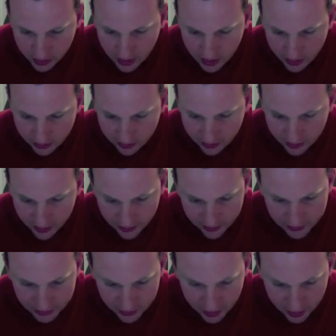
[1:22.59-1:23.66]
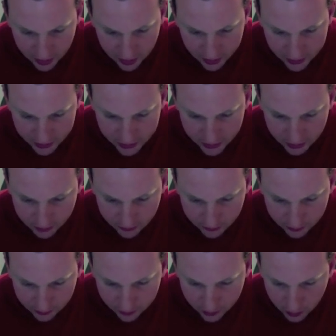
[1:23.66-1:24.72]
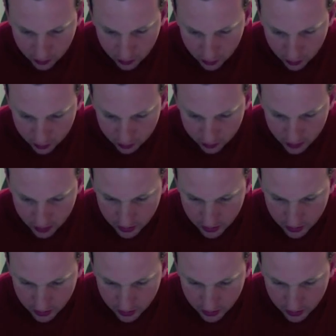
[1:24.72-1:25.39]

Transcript: and the king's daughters, whom